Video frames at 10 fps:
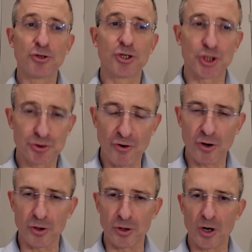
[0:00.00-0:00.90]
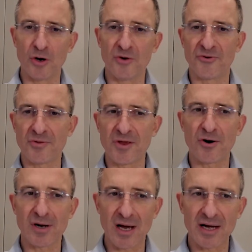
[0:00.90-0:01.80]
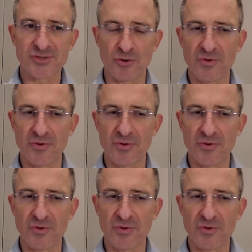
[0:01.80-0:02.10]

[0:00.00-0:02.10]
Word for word: to control over their lives,